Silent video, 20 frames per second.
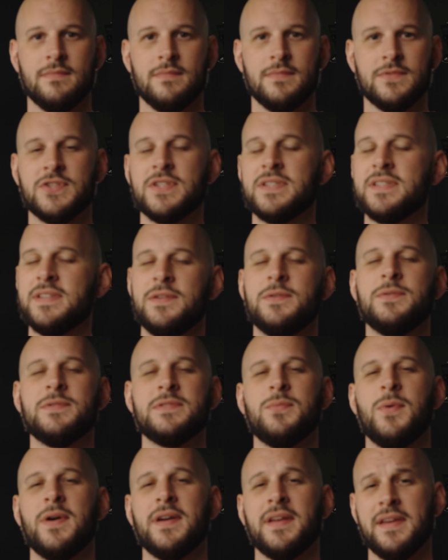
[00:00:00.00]
Just use
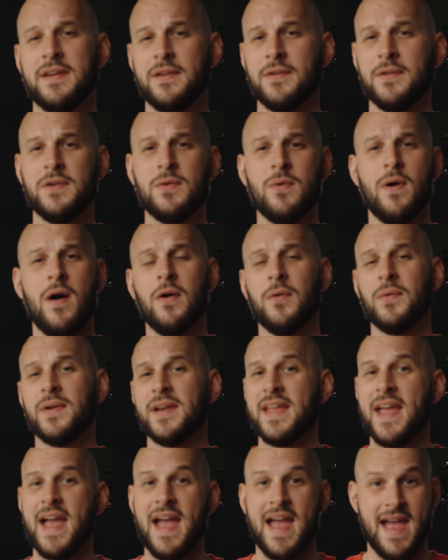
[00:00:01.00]
what gear you
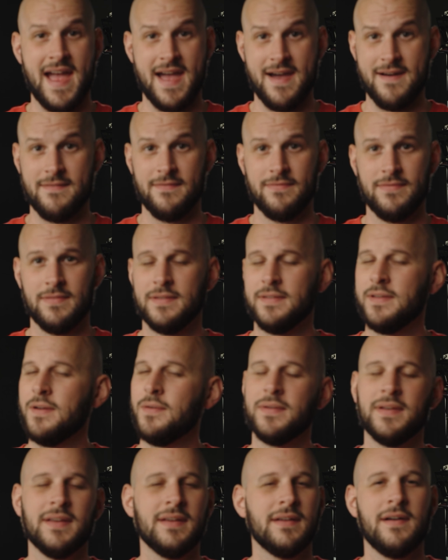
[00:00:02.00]
already have.
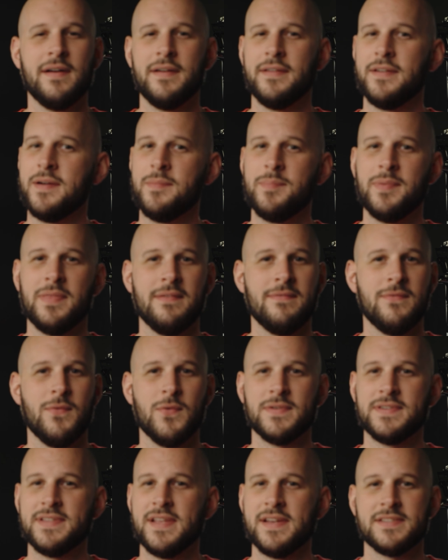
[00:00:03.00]
Don't get caught up in the
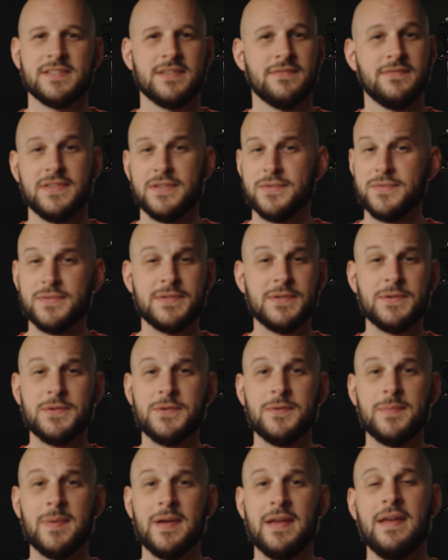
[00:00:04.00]
vortex of
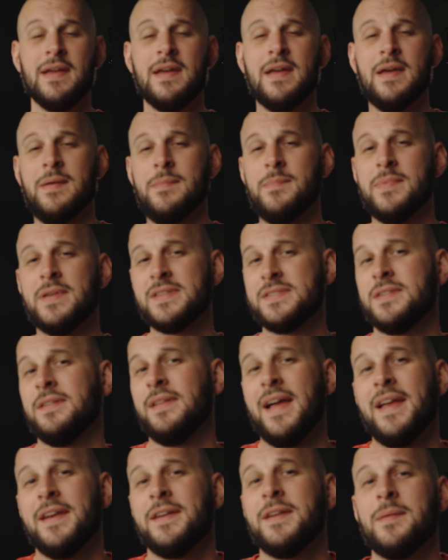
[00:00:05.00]
YouTube because you'll
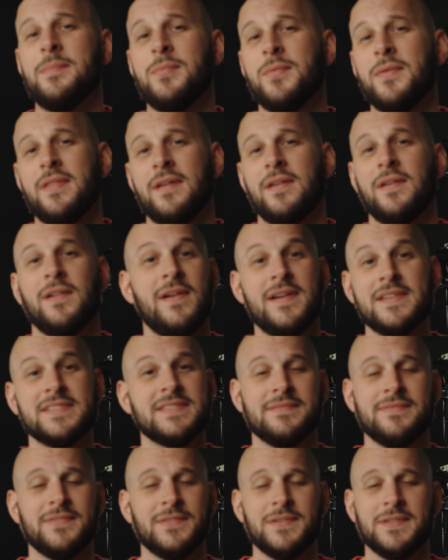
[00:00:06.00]
end up with a
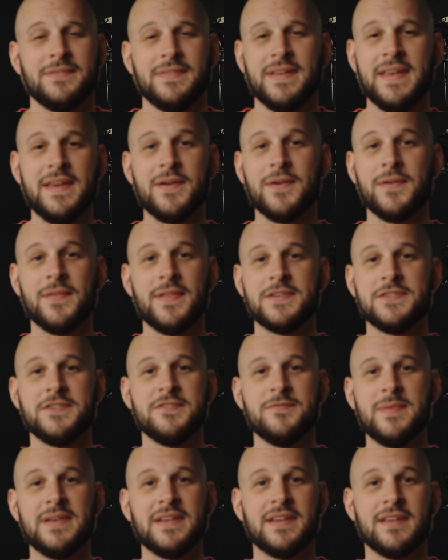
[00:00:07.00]
closet full of gear that
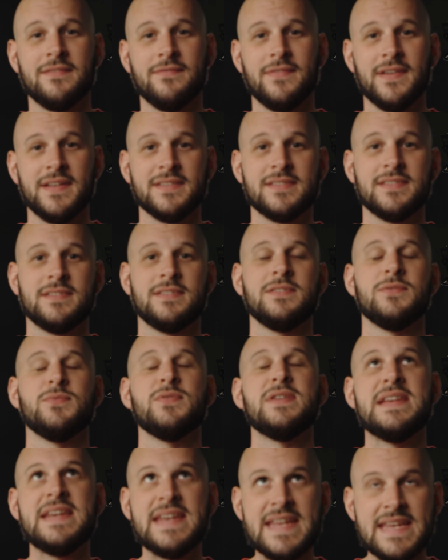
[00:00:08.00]
you've been convinced you
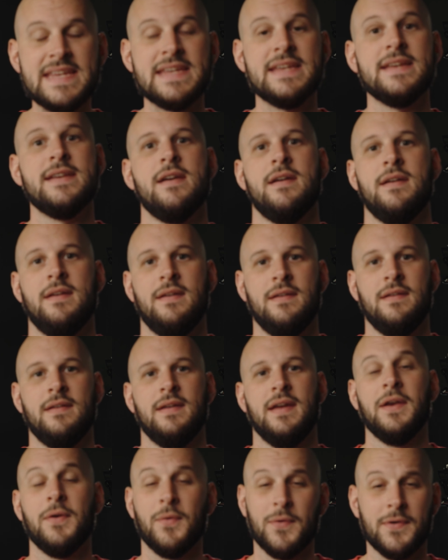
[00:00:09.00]
need
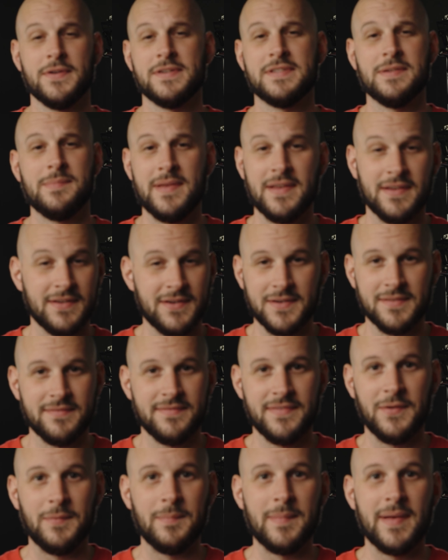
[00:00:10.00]
in order to be a good
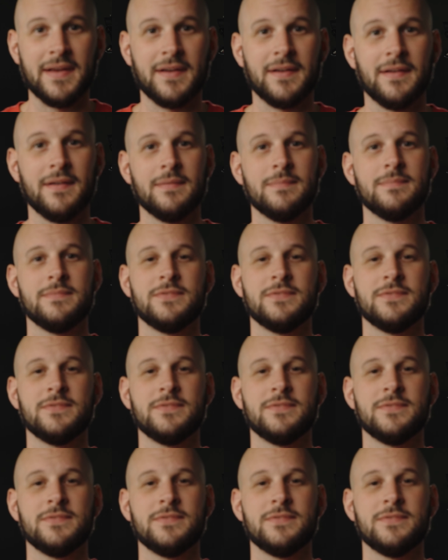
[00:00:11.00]
filmmaker.